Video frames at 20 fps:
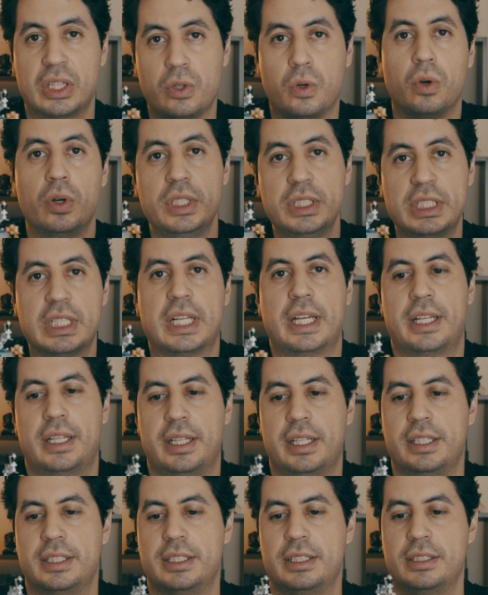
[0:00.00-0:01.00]
toys like
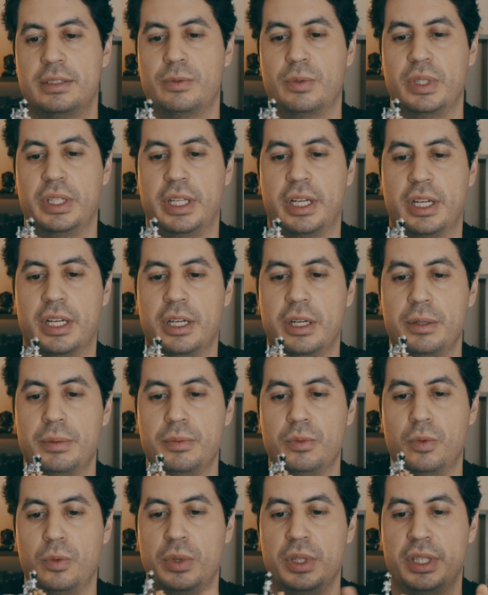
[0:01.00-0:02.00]
this is when they
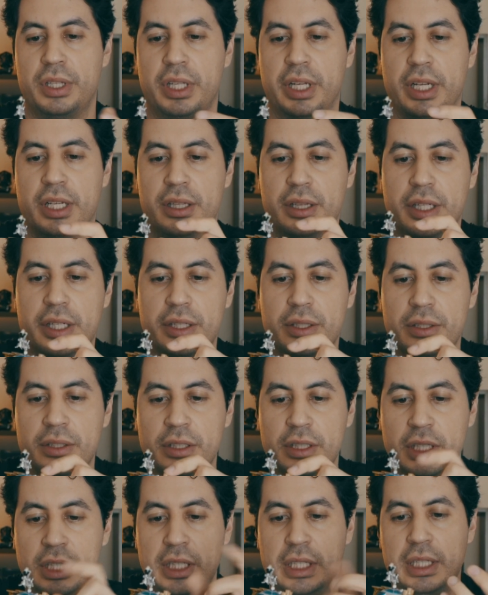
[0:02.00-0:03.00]
come with like
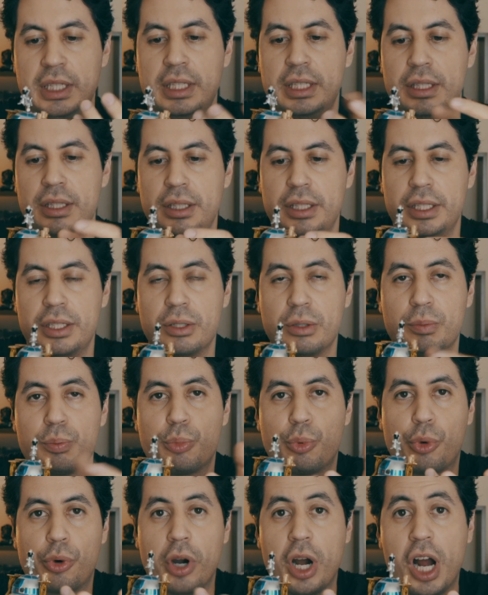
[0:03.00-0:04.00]
little
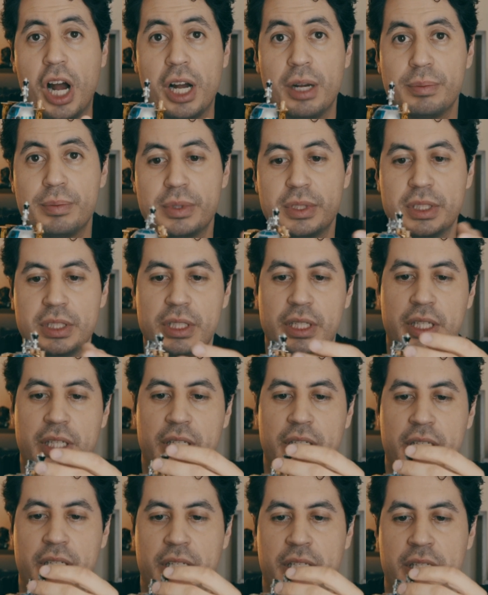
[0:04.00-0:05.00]
props
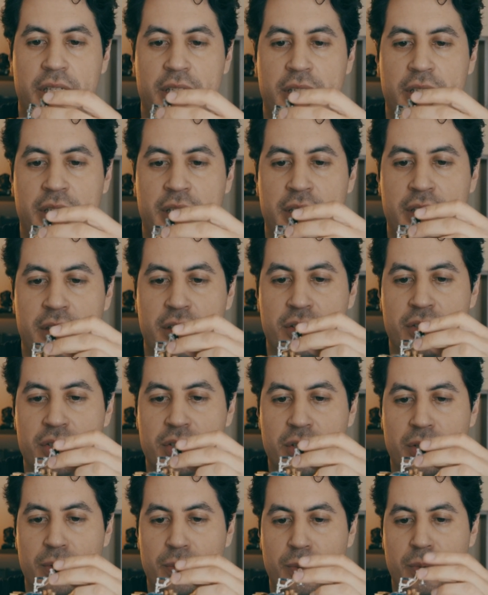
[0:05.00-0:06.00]
and they're
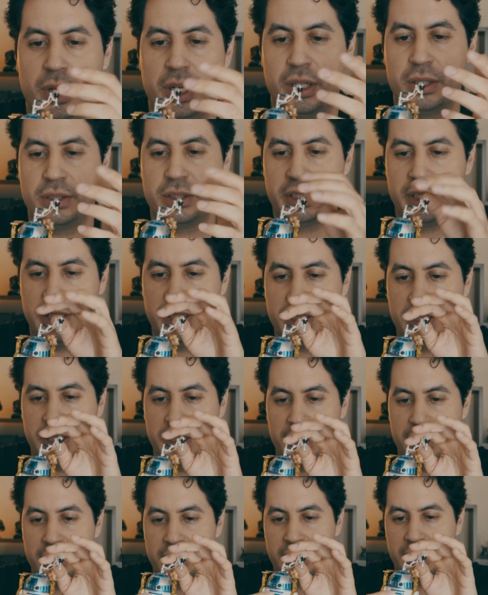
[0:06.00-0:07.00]
so well
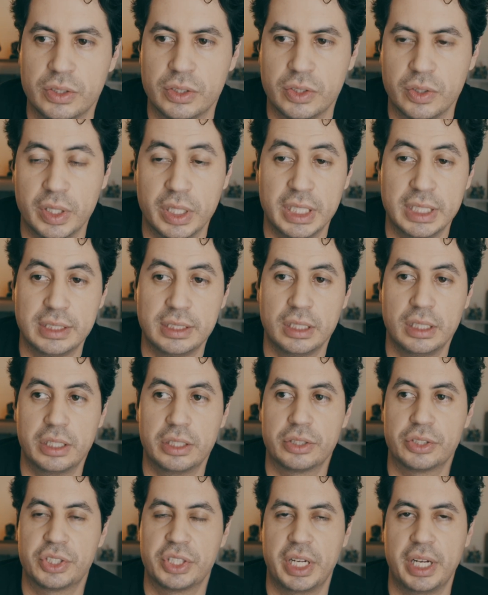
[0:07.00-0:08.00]
detailed. So it is a
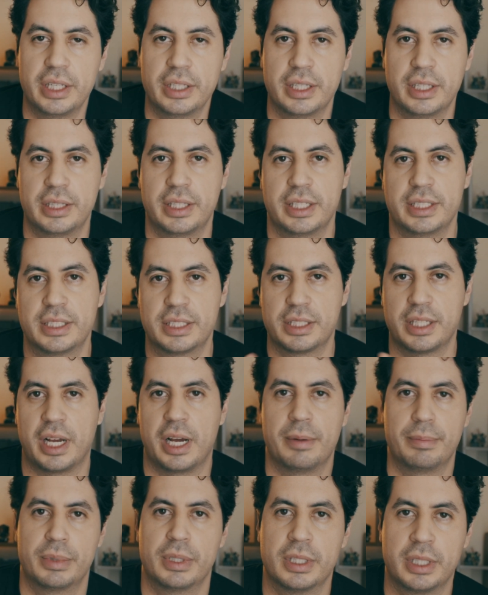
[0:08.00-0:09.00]
little sad that they
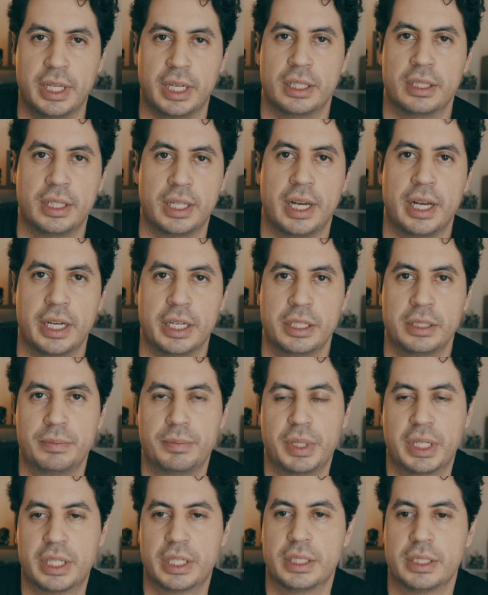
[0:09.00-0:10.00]
stopped that line,
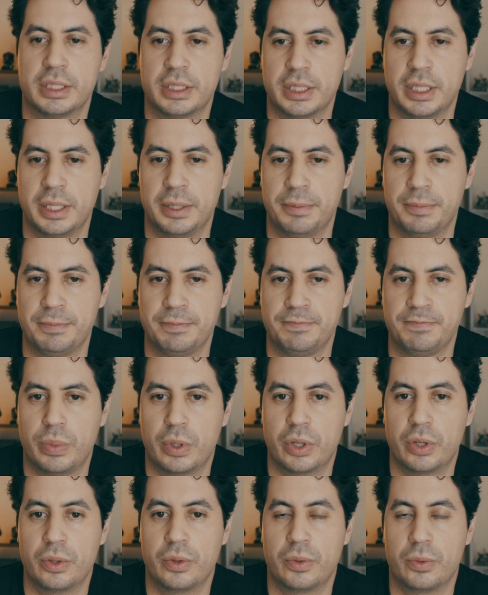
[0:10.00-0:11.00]
because
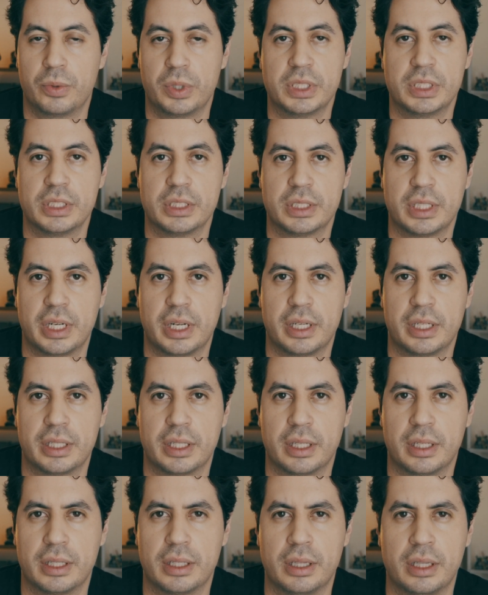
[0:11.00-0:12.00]
part of the reasons that
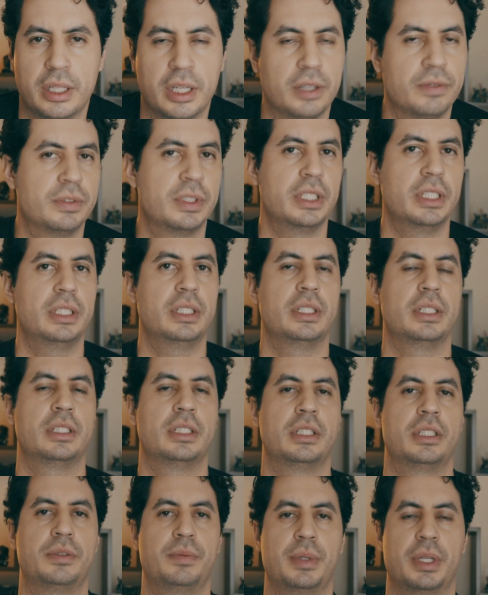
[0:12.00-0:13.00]
I loved it
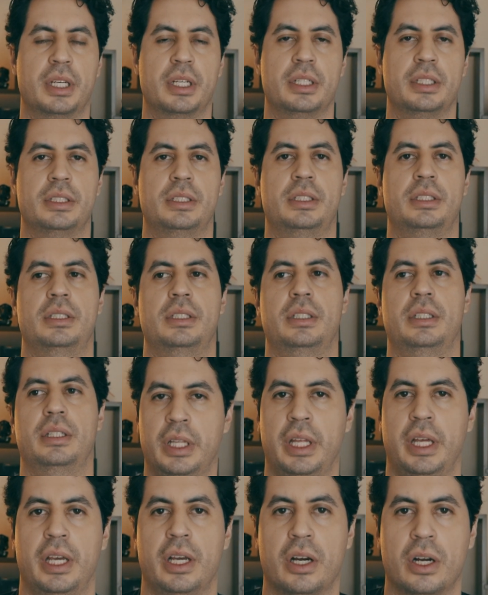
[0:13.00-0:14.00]
is because
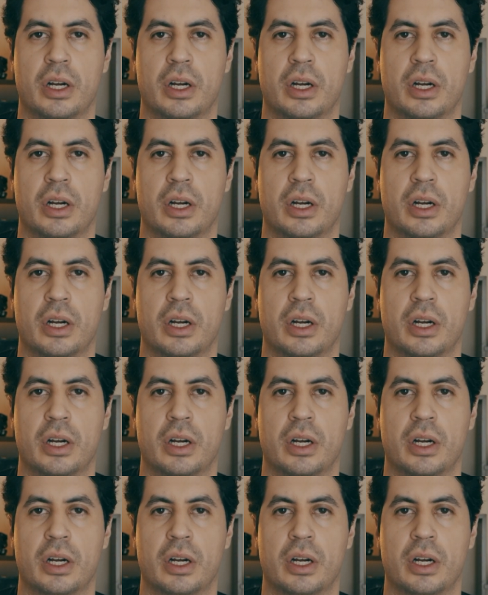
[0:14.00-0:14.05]
they